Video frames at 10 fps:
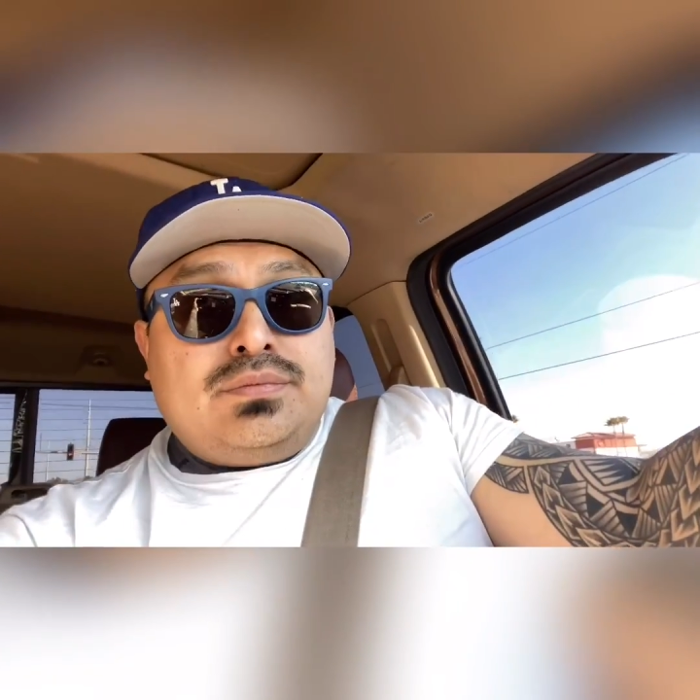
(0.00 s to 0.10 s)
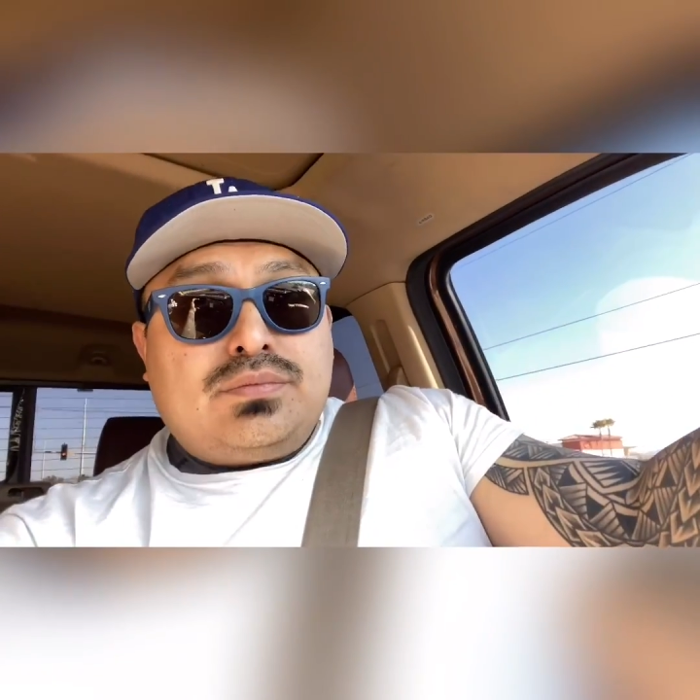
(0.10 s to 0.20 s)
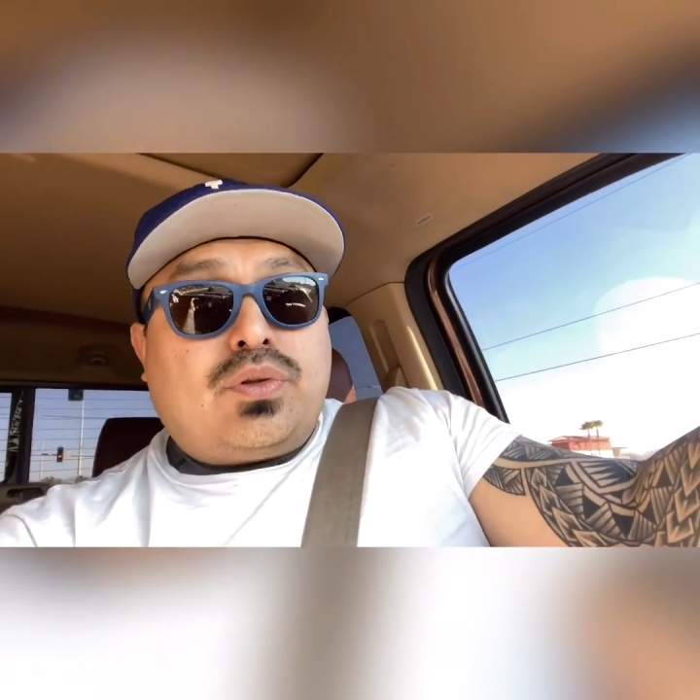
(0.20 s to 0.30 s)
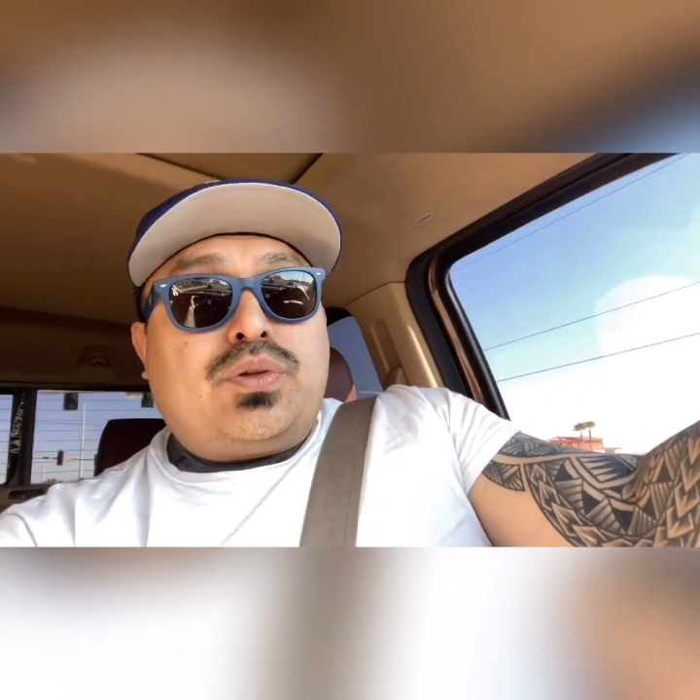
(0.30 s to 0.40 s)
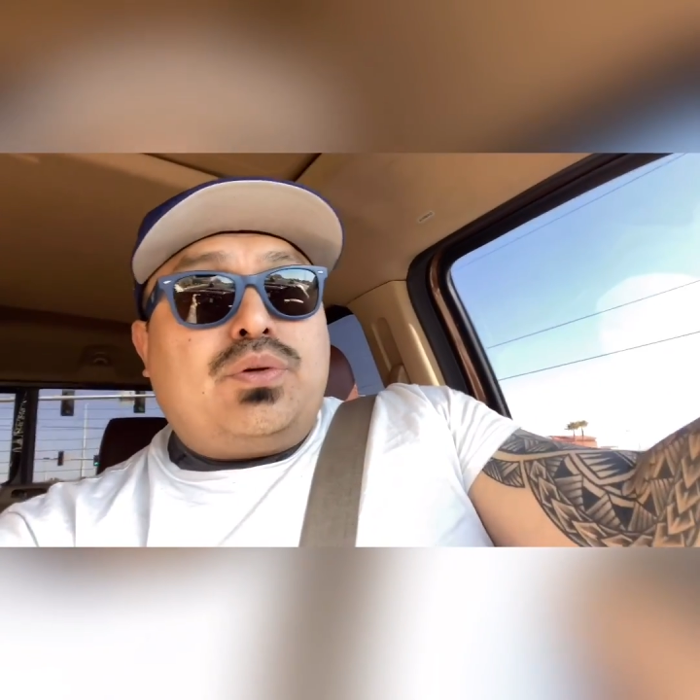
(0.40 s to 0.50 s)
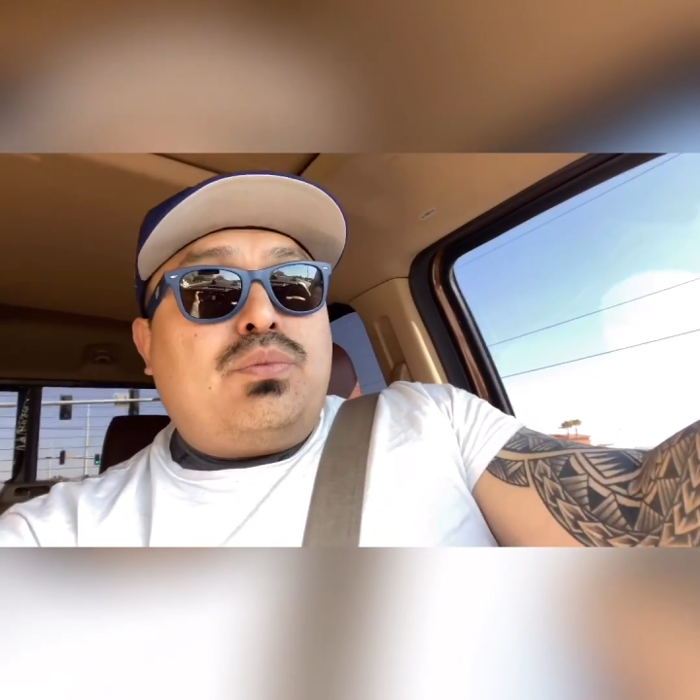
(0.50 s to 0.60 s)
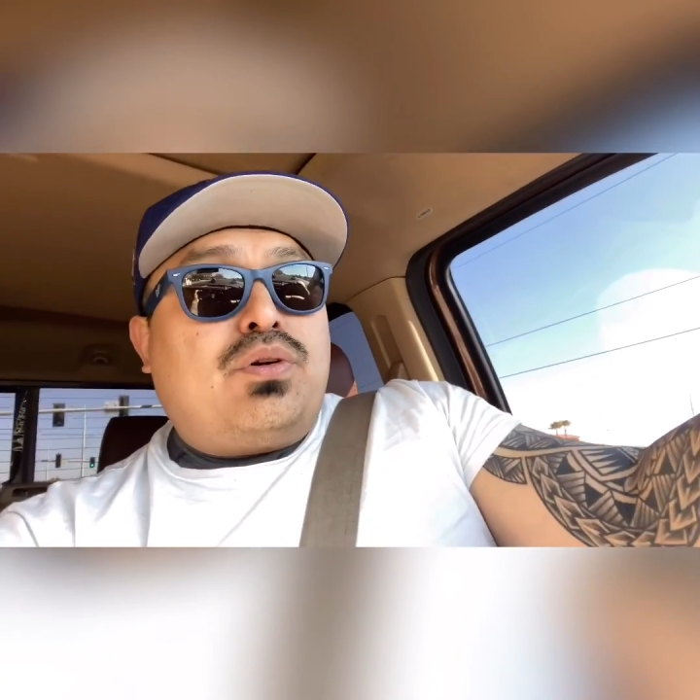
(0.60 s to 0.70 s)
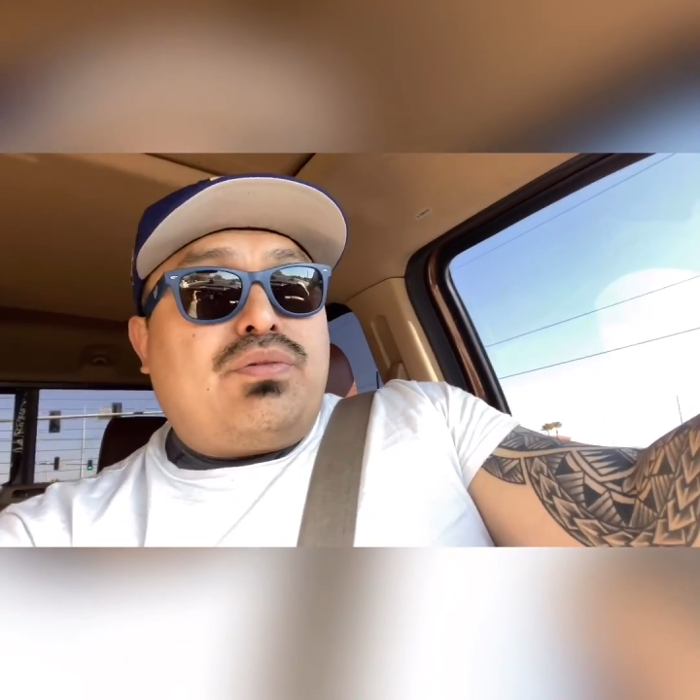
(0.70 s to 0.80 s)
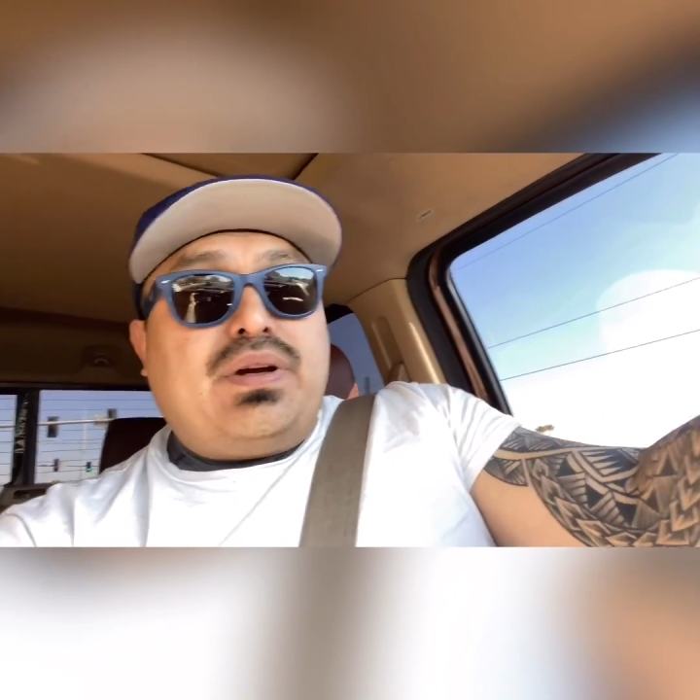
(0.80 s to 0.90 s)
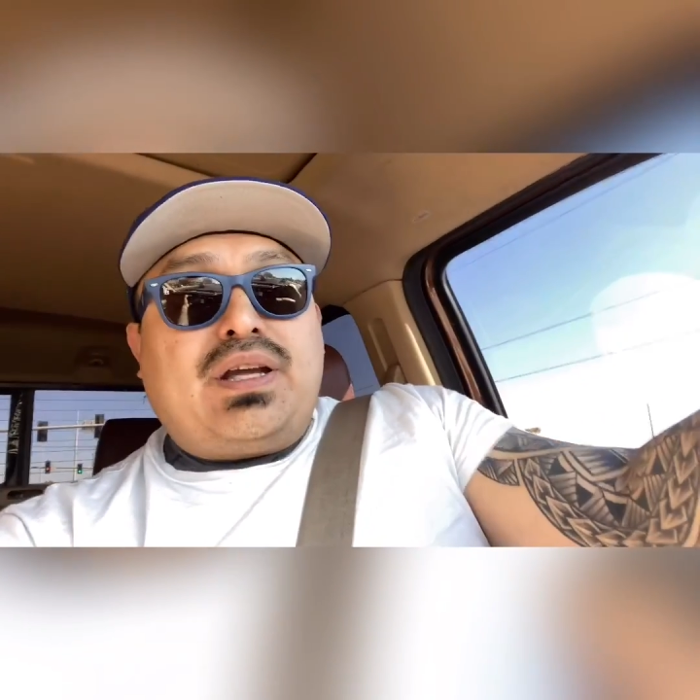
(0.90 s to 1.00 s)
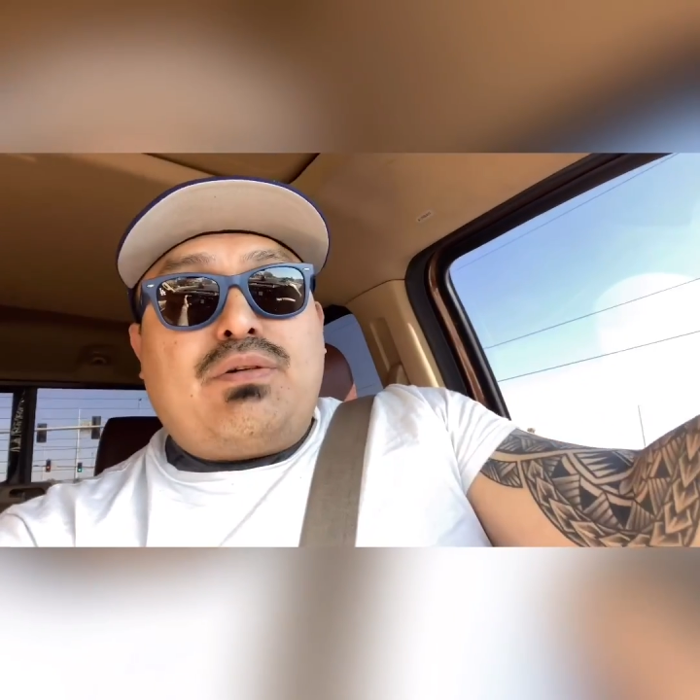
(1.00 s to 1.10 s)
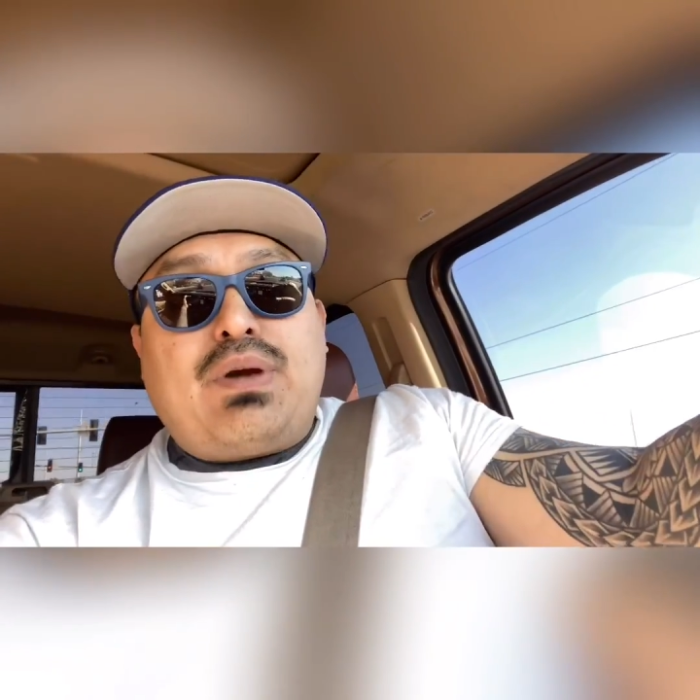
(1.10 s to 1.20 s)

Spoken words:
we'll do more fucking